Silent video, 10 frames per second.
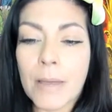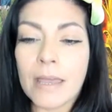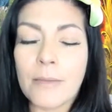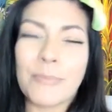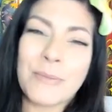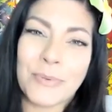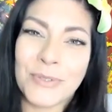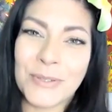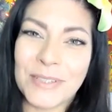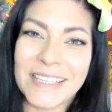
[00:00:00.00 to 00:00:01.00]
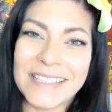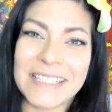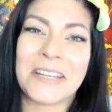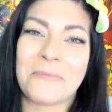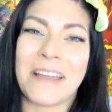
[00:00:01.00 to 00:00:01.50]
But people tune in
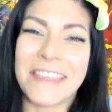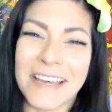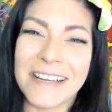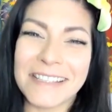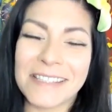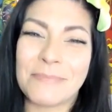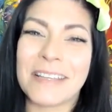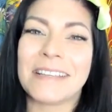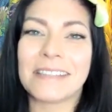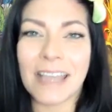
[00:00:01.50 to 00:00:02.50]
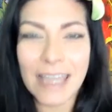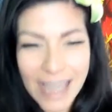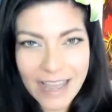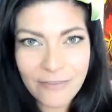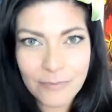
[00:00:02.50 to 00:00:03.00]
to hear my thoughts because I
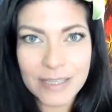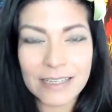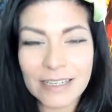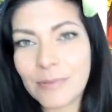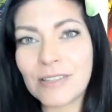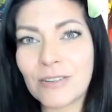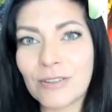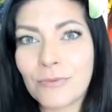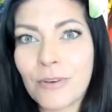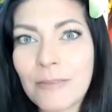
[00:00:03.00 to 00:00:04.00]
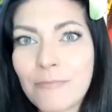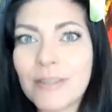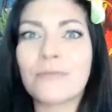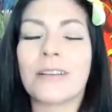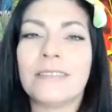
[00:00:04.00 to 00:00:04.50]
have been in a position where I've
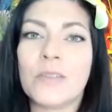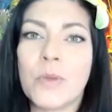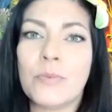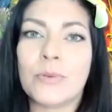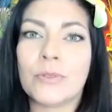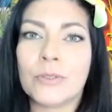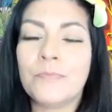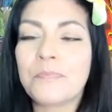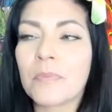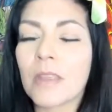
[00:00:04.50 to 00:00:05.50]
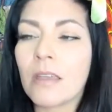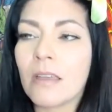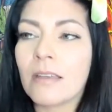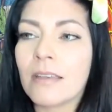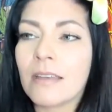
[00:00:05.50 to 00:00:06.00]
been around these people.
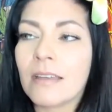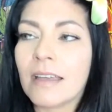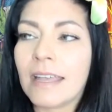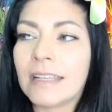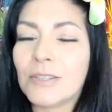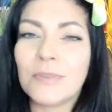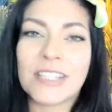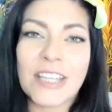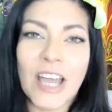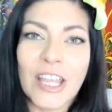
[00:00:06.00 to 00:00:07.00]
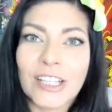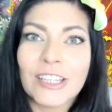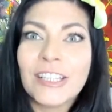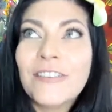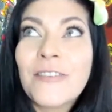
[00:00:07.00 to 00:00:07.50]
I guess you would say I
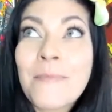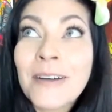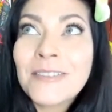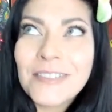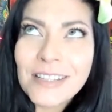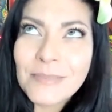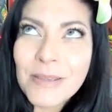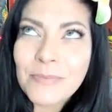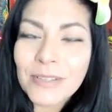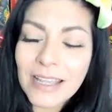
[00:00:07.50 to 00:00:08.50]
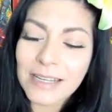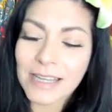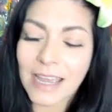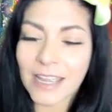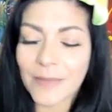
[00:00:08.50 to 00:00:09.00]
live amongst these people at a
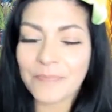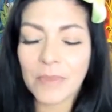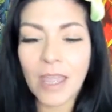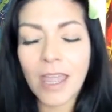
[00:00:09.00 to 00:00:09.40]
time.